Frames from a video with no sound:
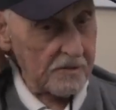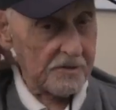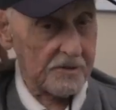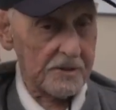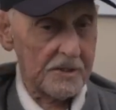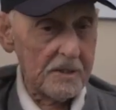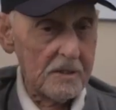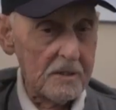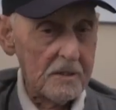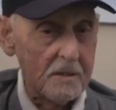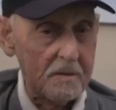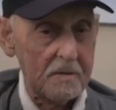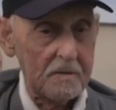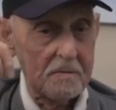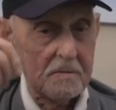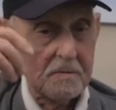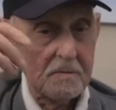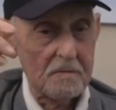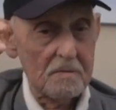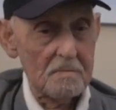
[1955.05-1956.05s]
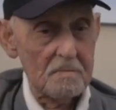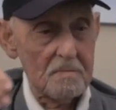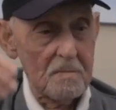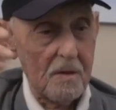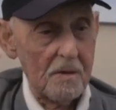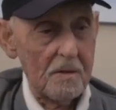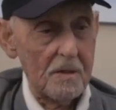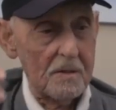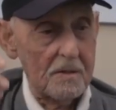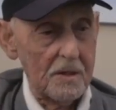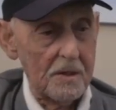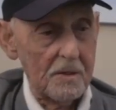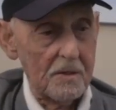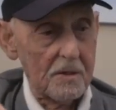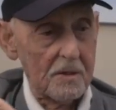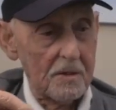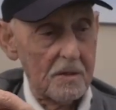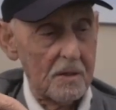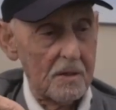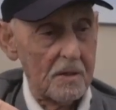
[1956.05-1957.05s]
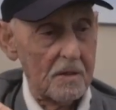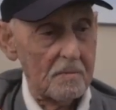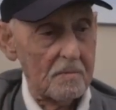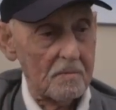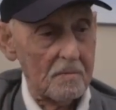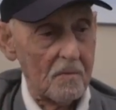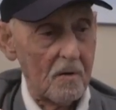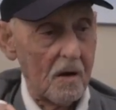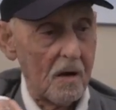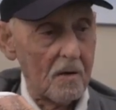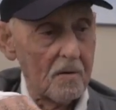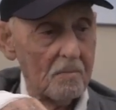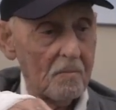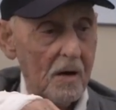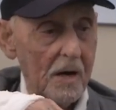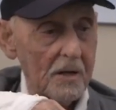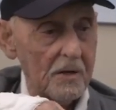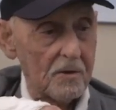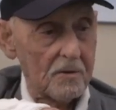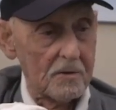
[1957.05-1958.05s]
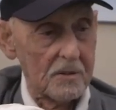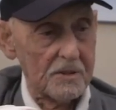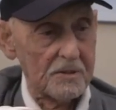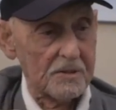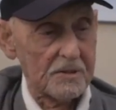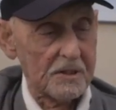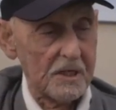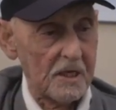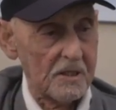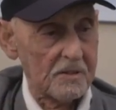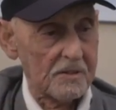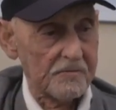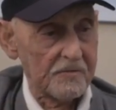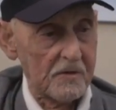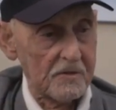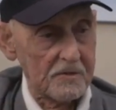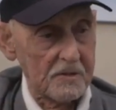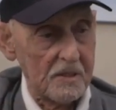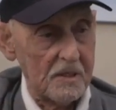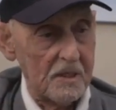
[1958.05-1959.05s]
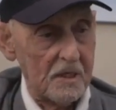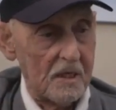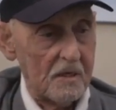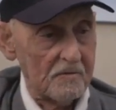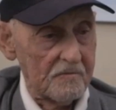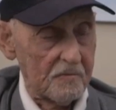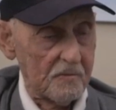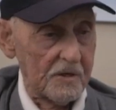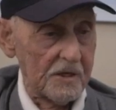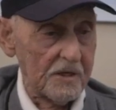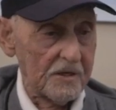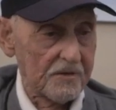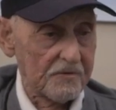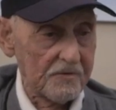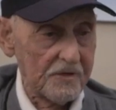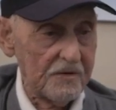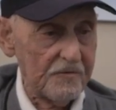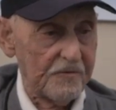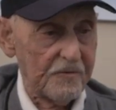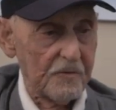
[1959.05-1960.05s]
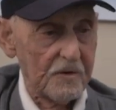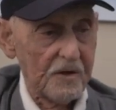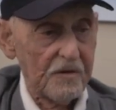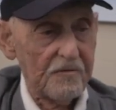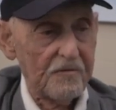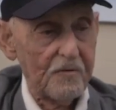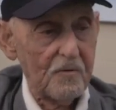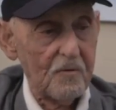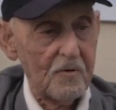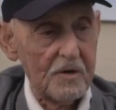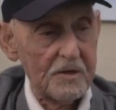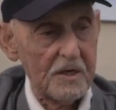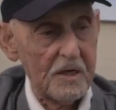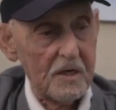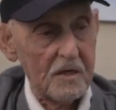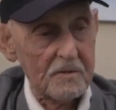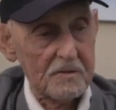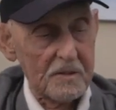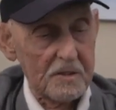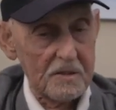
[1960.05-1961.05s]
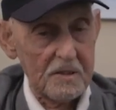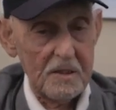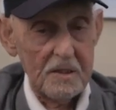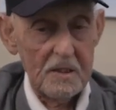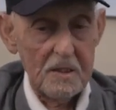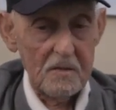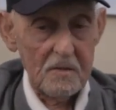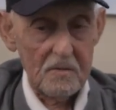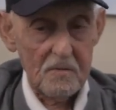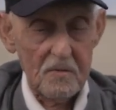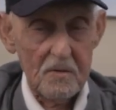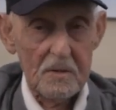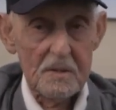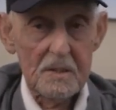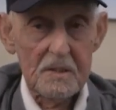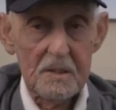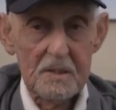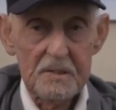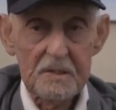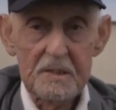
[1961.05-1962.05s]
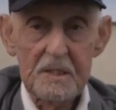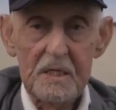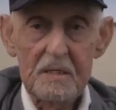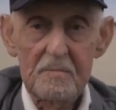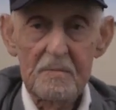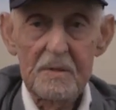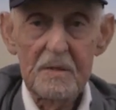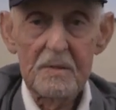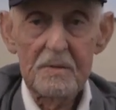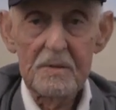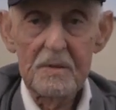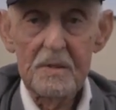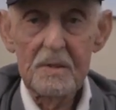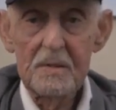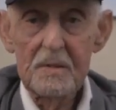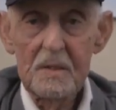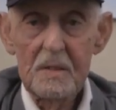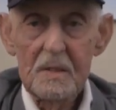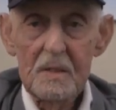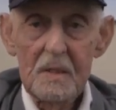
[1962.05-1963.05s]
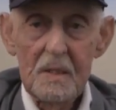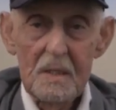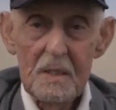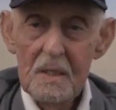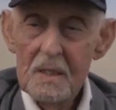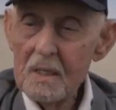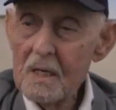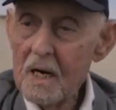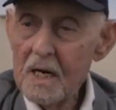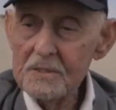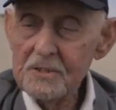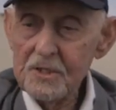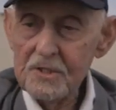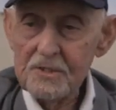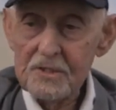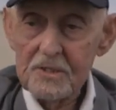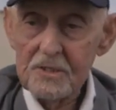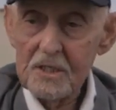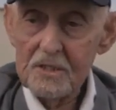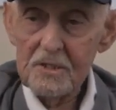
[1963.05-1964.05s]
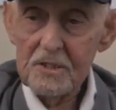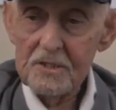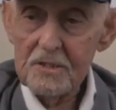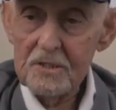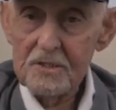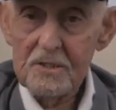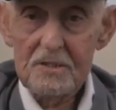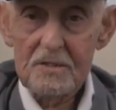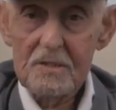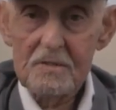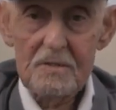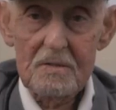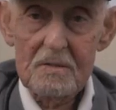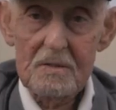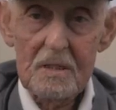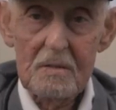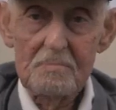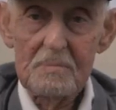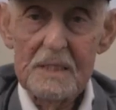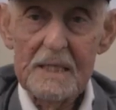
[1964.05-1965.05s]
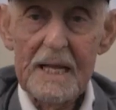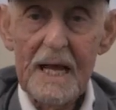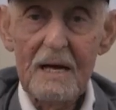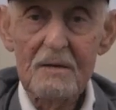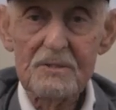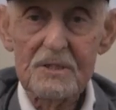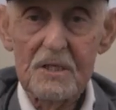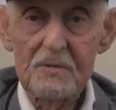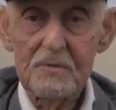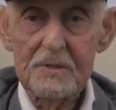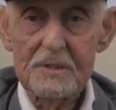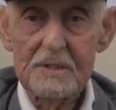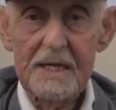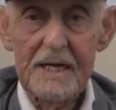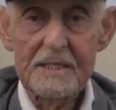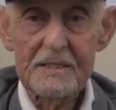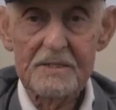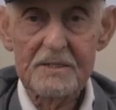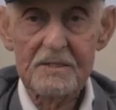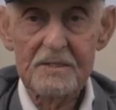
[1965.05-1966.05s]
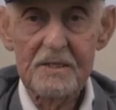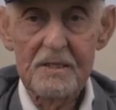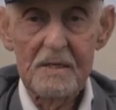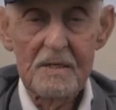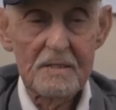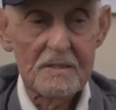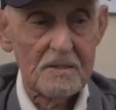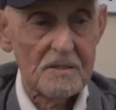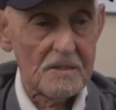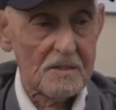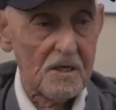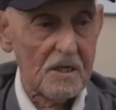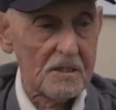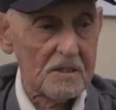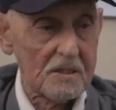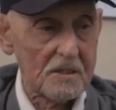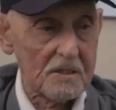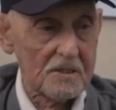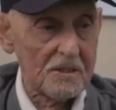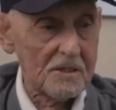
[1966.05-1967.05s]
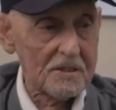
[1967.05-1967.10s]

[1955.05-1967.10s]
still in the, uh, my early stages, was okay. 43, 44, you know, okay. all in the same area. I just, I just, I'm lousy with dates, just,